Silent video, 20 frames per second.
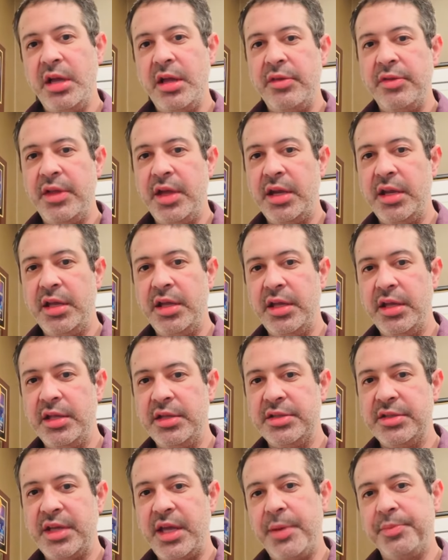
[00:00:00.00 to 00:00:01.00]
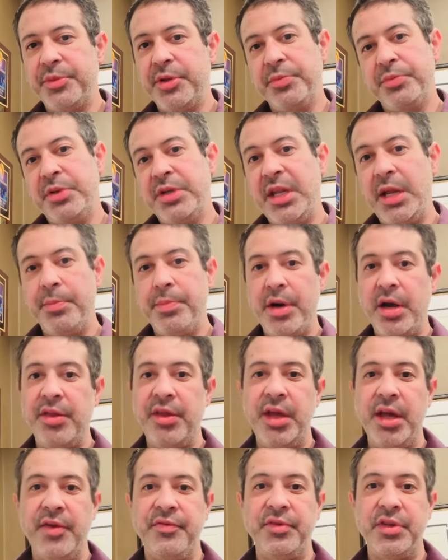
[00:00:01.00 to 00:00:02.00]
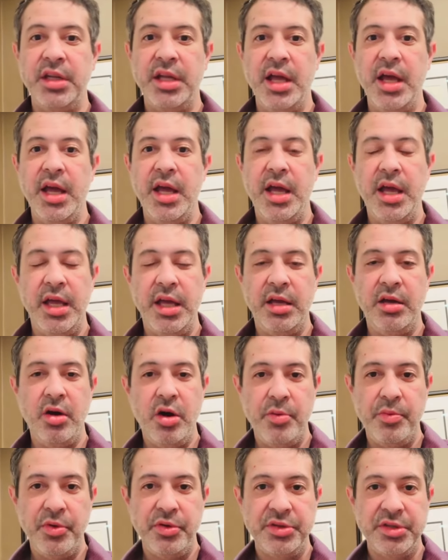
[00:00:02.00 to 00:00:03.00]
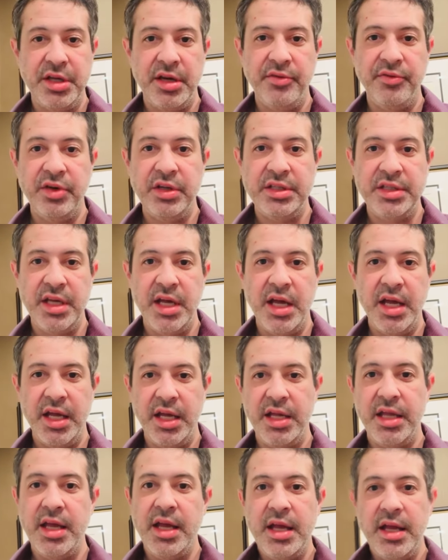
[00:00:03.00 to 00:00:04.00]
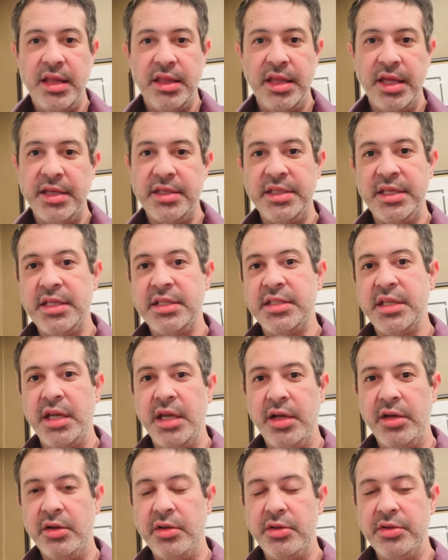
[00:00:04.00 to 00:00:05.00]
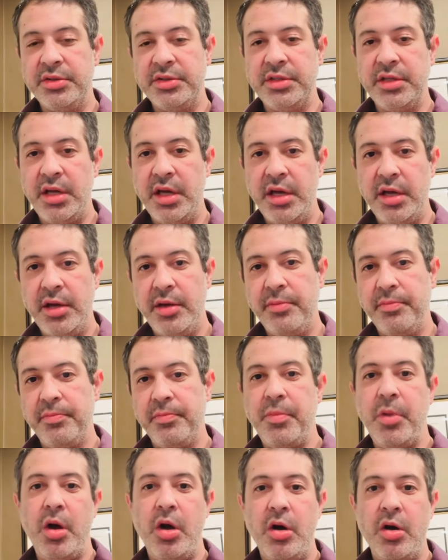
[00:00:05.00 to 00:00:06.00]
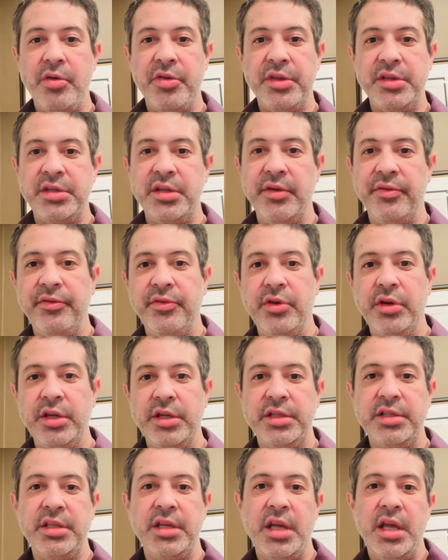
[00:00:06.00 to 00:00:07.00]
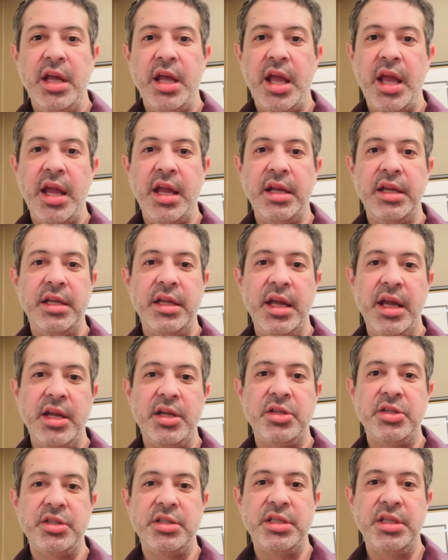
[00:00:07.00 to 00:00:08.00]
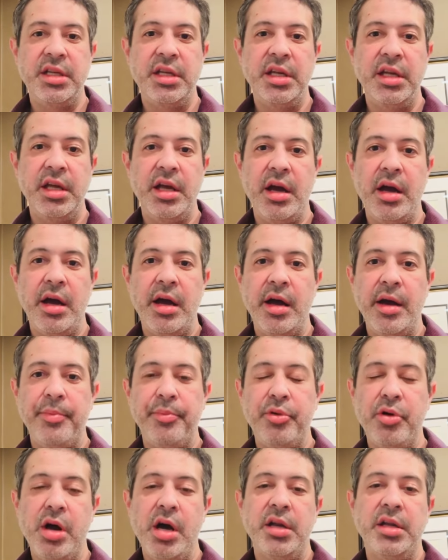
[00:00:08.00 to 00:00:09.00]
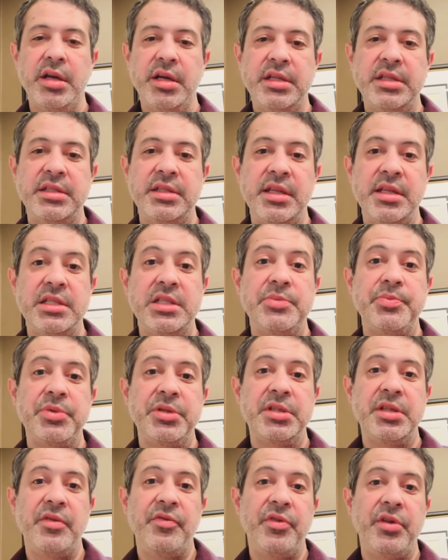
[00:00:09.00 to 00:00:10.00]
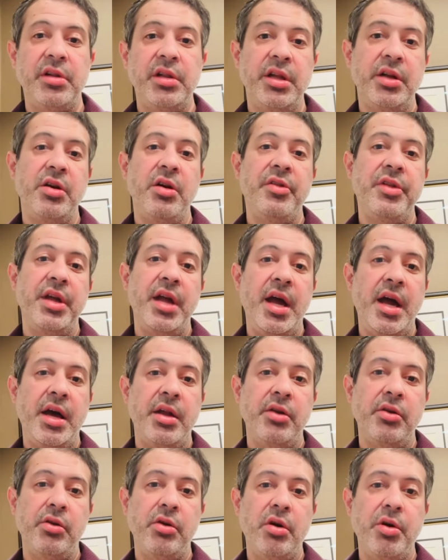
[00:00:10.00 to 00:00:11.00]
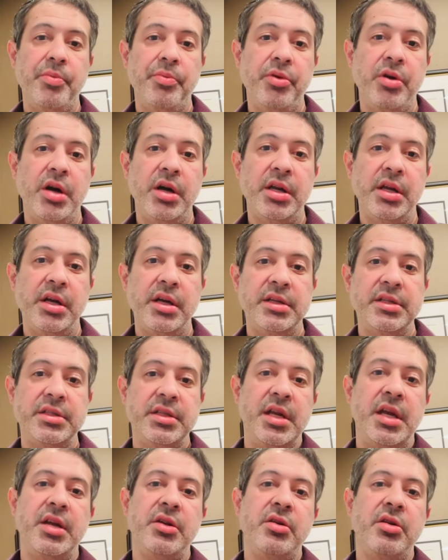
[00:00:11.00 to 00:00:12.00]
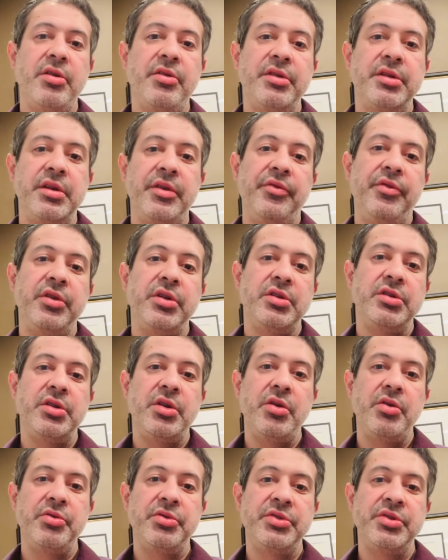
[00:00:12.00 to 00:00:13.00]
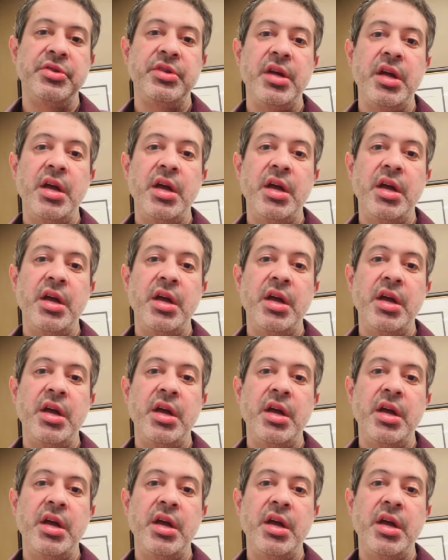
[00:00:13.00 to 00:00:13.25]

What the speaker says: that is kept up to date by the FDA almost every day that details all the different ADHD products, specifically all the Adderall products and all the different dose